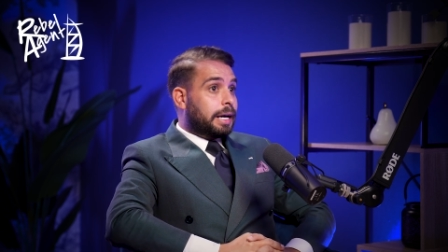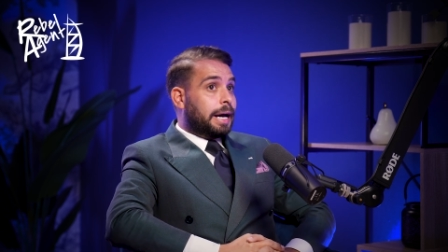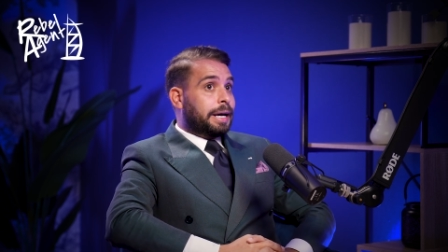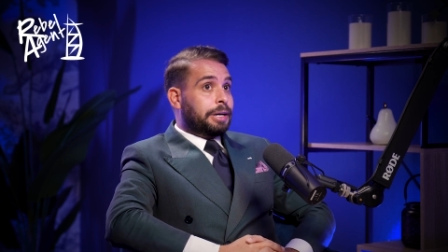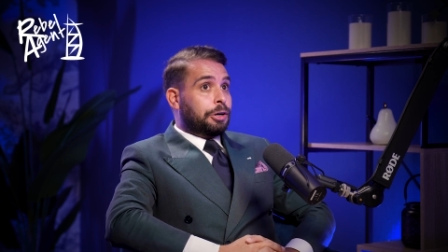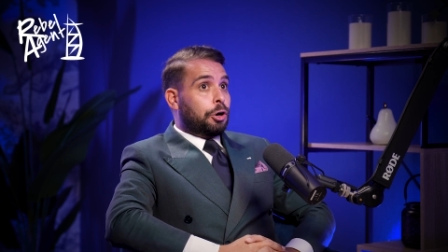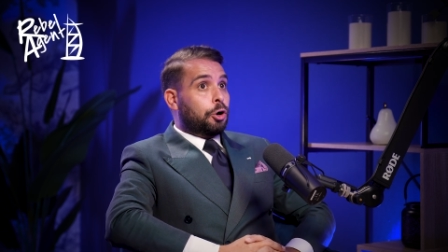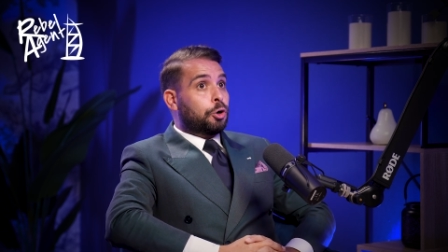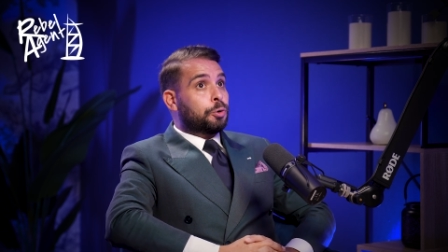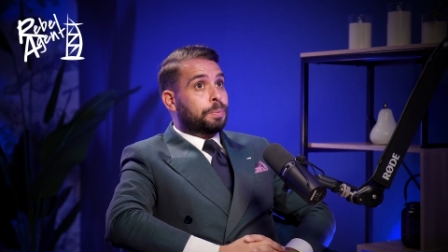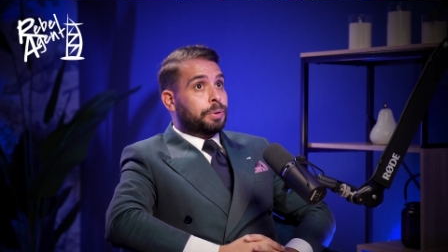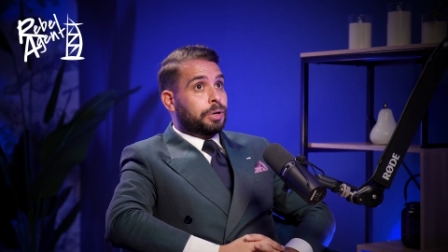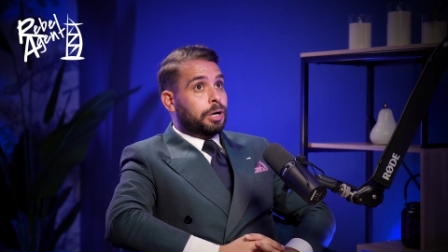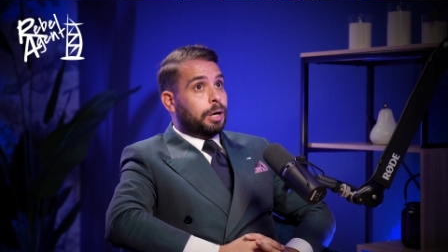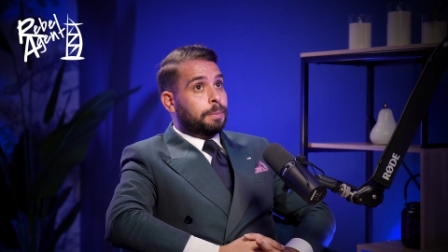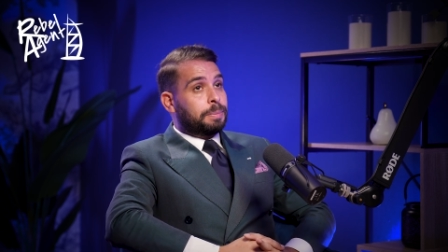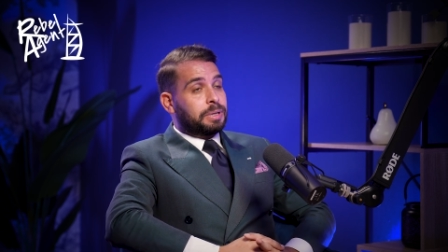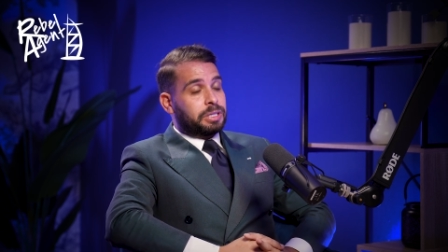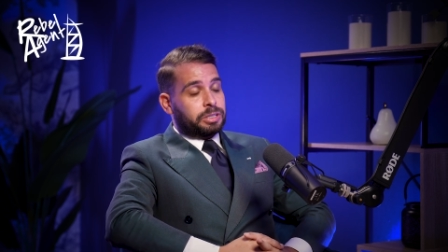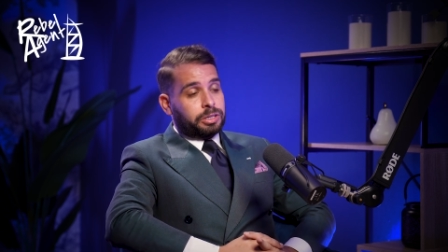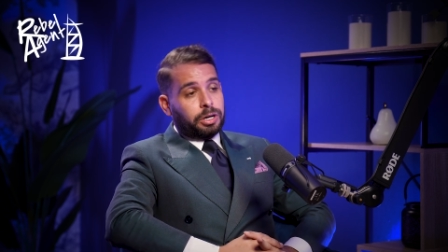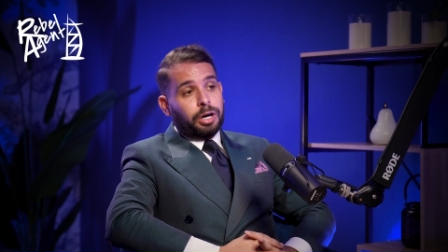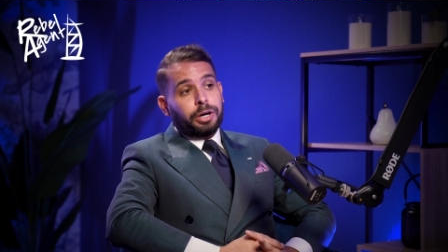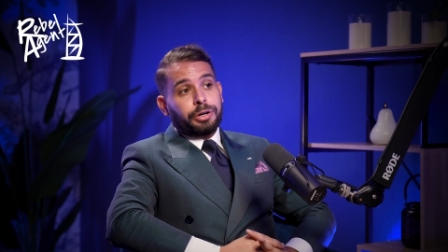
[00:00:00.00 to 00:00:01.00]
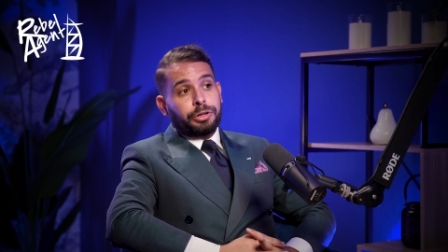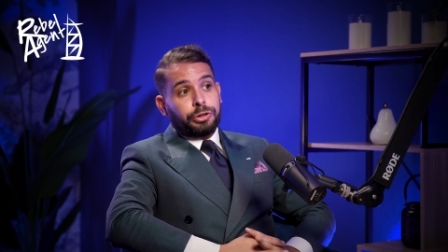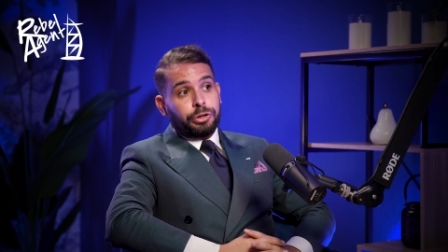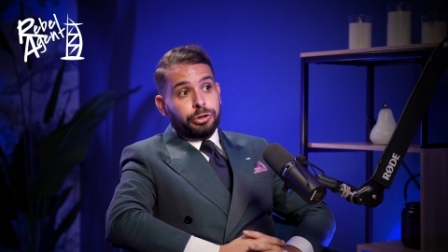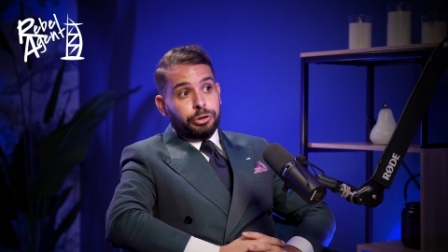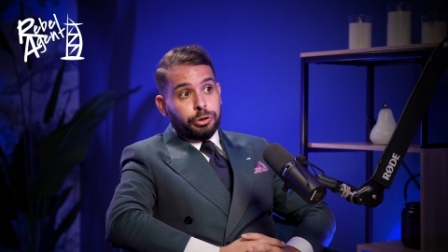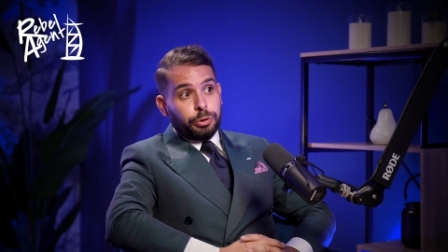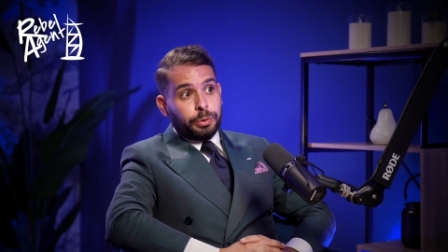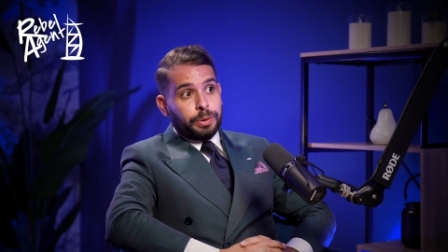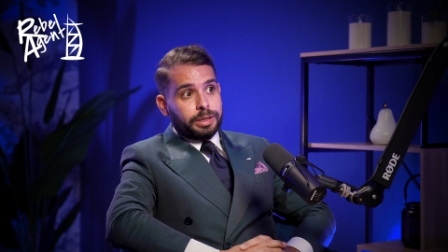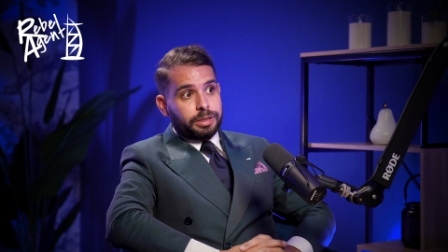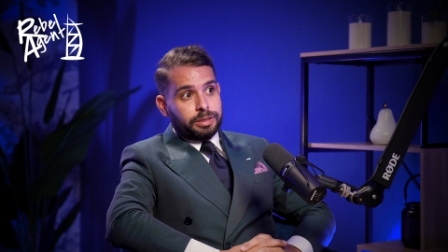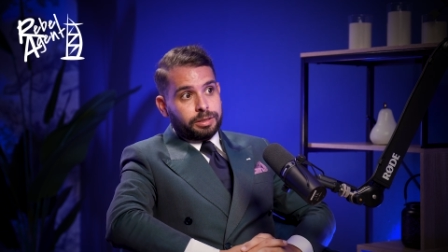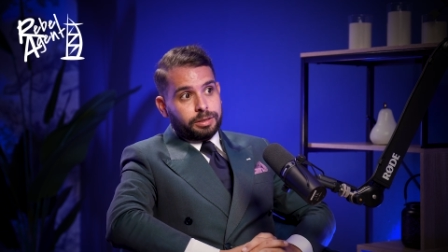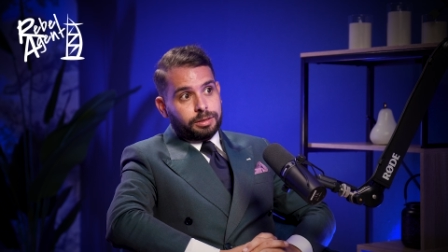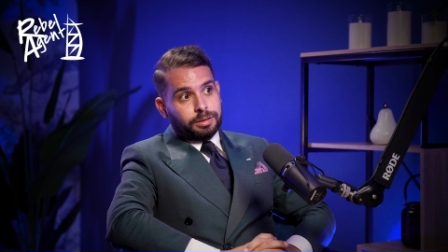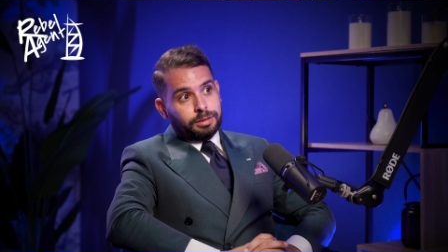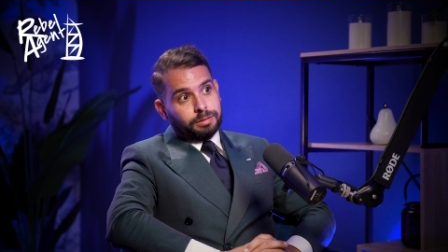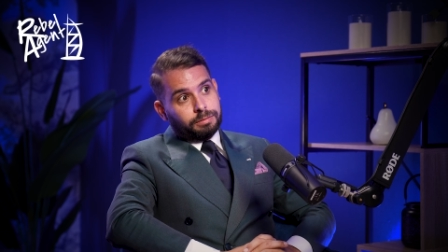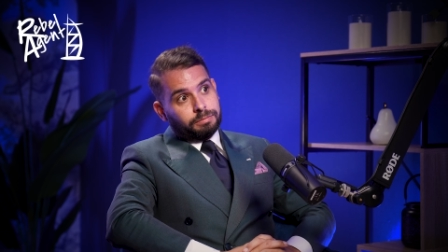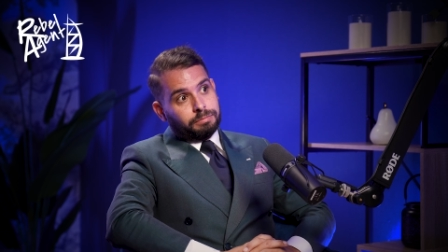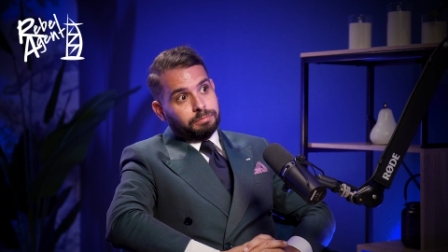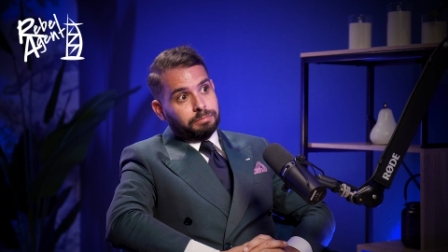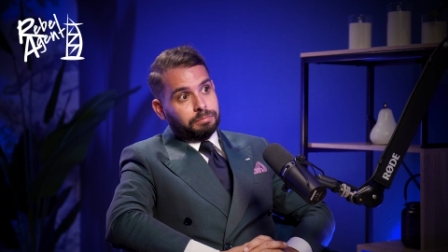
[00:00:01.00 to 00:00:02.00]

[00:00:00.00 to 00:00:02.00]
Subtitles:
and Openhub is kind of the newest...